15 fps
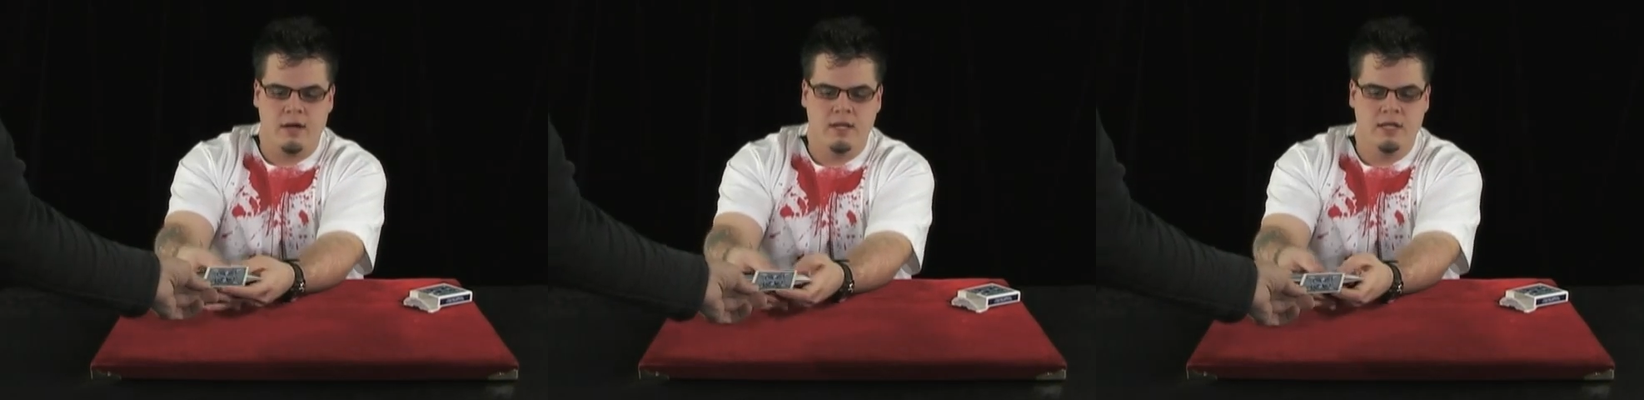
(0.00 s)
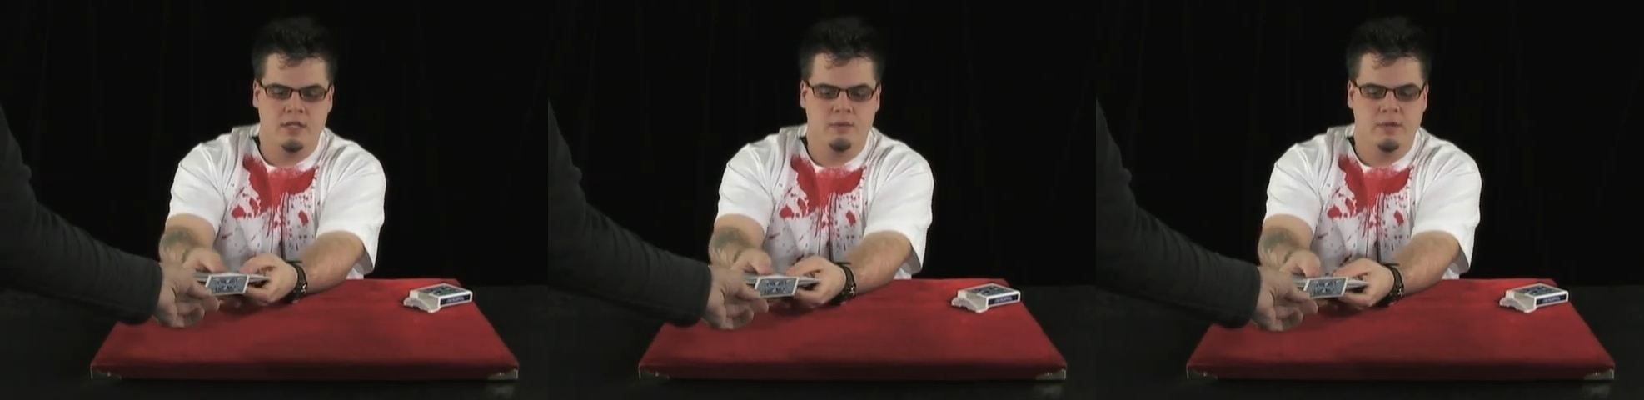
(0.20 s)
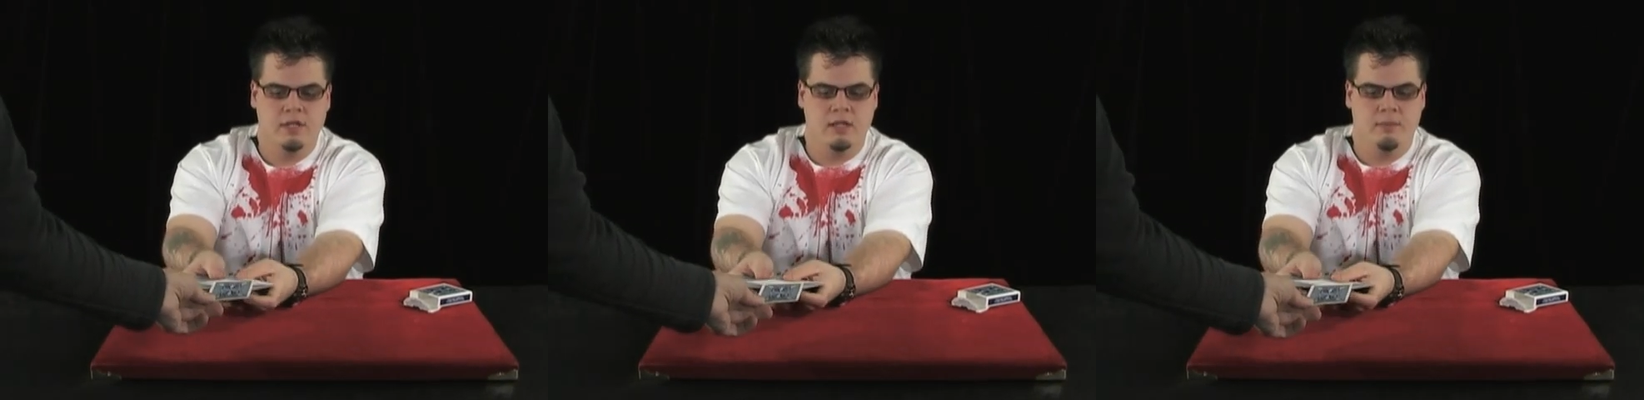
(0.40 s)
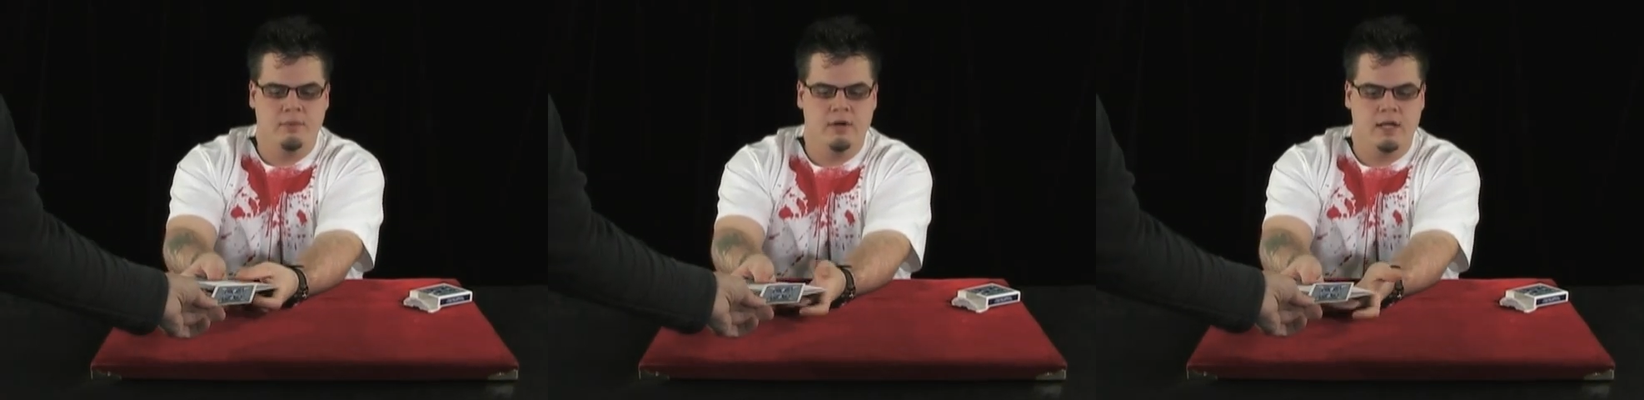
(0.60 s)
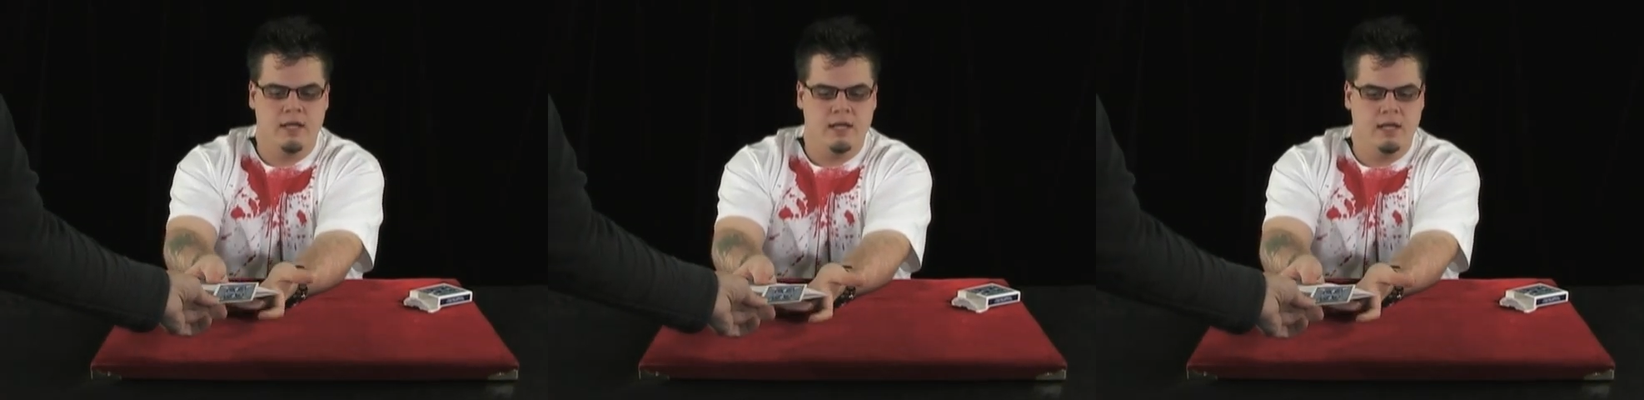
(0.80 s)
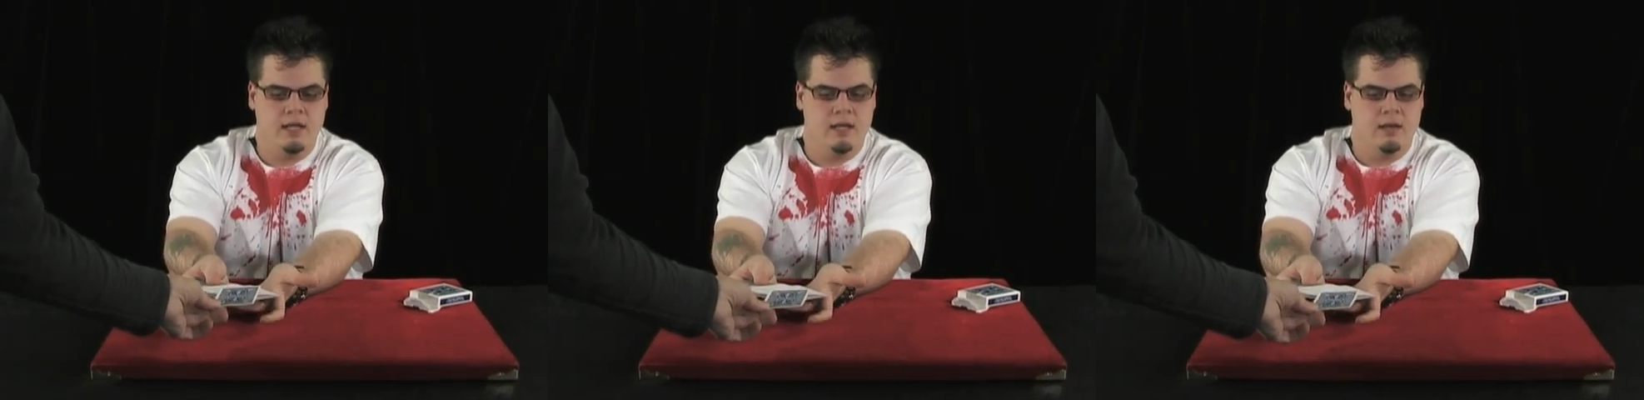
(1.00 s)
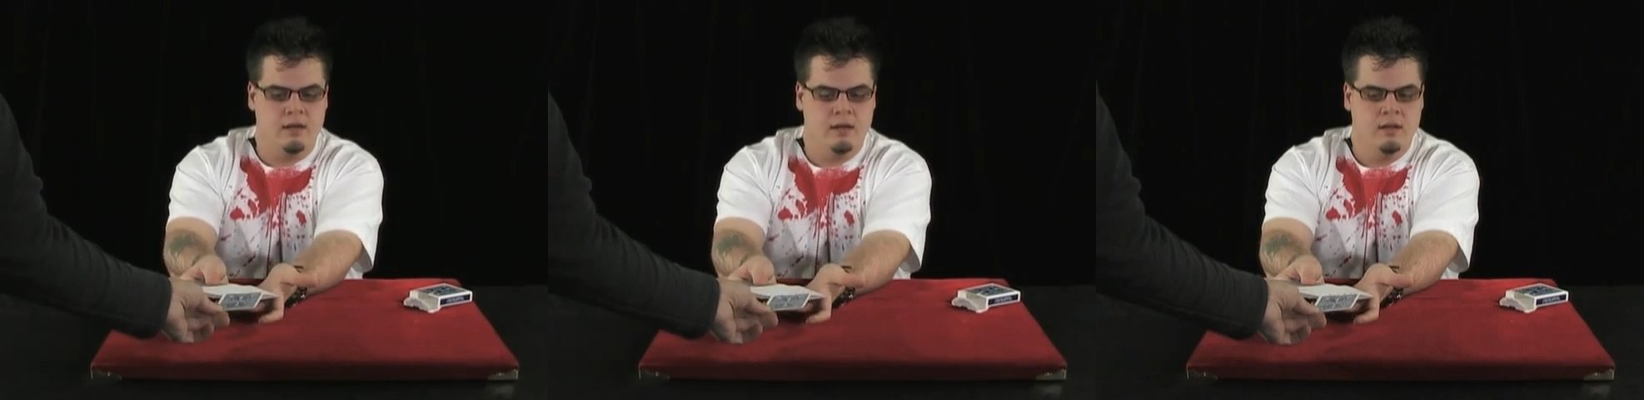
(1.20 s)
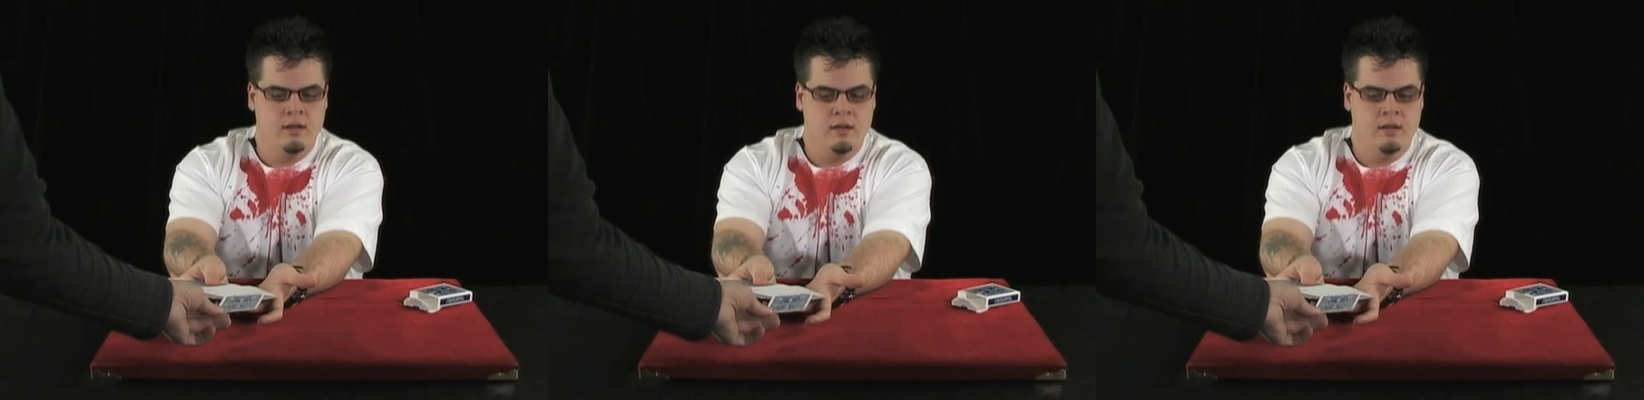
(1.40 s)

he's really putting it in